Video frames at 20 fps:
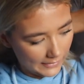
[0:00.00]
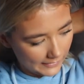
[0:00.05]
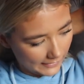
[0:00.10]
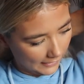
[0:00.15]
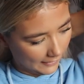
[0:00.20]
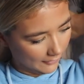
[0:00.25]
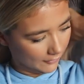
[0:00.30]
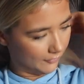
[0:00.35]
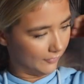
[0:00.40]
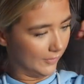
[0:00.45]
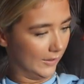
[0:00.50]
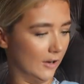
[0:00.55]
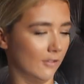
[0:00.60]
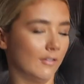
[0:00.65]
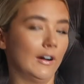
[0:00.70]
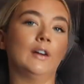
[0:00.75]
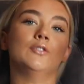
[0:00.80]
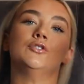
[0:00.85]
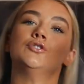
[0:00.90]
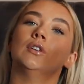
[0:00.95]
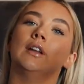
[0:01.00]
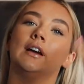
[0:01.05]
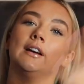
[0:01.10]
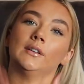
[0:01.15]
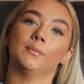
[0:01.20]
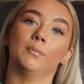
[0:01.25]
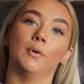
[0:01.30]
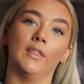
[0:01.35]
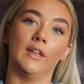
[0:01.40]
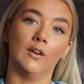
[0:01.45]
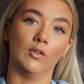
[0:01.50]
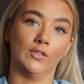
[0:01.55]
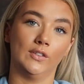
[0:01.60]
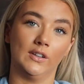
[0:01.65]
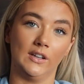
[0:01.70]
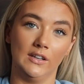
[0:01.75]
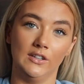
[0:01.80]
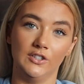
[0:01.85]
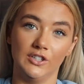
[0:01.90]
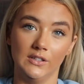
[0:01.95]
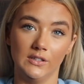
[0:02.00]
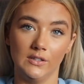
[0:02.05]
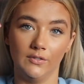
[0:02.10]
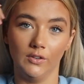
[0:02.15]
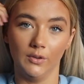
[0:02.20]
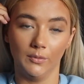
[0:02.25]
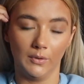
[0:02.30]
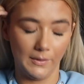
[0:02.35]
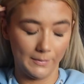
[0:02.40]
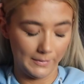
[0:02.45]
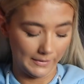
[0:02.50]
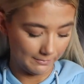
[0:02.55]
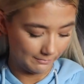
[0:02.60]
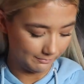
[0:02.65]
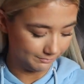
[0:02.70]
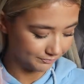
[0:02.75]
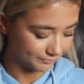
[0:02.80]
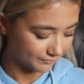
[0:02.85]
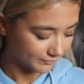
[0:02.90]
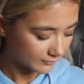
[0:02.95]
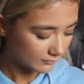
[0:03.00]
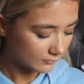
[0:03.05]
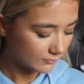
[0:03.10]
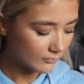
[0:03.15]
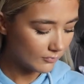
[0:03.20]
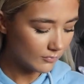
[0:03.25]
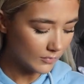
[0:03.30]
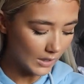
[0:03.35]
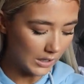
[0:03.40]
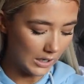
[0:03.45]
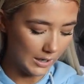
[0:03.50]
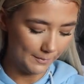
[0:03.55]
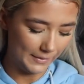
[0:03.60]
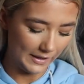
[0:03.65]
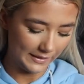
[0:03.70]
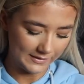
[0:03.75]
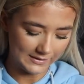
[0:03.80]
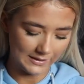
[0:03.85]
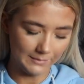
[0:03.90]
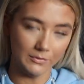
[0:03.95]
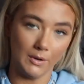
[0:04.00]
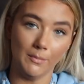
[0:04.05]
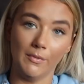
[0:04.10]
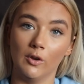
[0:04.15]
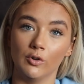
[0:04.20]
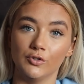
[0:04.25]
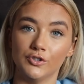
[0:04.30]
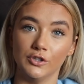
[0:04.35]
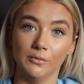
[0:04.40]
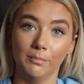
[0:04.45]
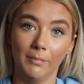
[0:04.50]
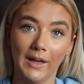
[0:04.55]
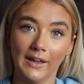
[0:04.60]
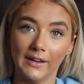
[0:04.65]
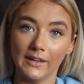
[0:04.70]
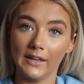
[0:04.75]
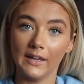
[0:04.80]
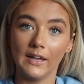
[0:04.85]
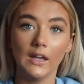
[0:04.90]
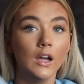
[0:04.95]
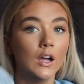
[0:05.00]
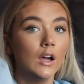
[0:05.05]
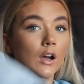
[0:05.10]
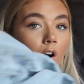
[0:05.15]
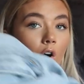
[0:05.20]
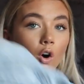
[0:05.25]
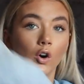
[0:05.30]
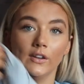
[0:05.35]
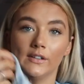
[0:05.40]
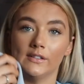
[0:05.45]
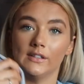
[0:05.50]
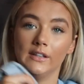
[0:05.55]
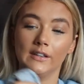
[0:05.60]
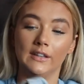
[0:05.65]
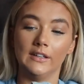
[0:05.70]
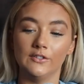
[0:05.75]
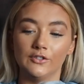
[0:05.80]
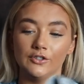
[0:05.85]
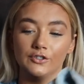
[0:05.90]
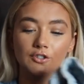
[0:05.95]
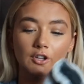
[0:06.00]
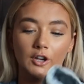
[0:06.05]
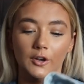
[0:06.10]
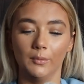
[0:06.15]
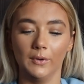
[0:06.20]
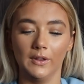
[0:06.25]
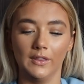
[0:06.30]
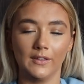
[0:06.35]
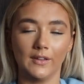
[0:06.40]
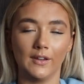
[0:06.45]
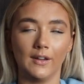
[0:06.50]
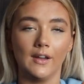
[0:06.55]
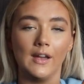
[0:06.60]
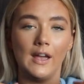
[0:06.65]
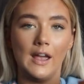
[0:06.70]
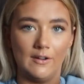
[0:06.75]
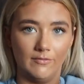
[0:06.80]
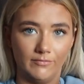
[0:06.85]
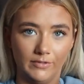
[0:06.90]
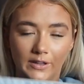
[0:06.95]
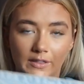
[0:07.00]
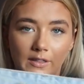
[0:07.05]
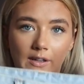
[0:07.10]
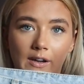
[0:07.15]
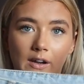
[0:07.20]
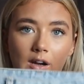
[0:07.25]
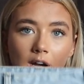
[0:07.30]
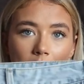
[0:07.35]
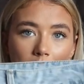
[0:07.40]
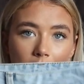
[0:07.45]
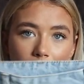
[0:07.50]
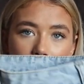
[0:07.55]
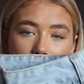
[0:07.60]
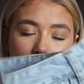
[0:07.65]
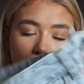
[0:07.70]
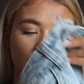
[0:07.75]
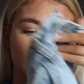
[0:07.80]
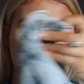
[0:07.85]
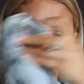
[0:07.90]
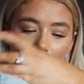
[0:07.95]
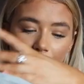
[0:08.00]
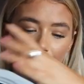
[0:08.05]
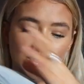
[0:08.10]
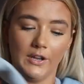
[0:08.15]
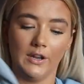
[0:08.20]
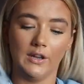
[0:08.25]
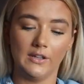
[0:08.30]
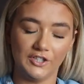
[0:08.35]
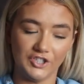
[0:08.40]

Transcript: They like fit around your legs, but they're not skinny jeans, if you know what I mean. But at the same time, they're not too baggy. Honestly, these just go with everything. I love them so much.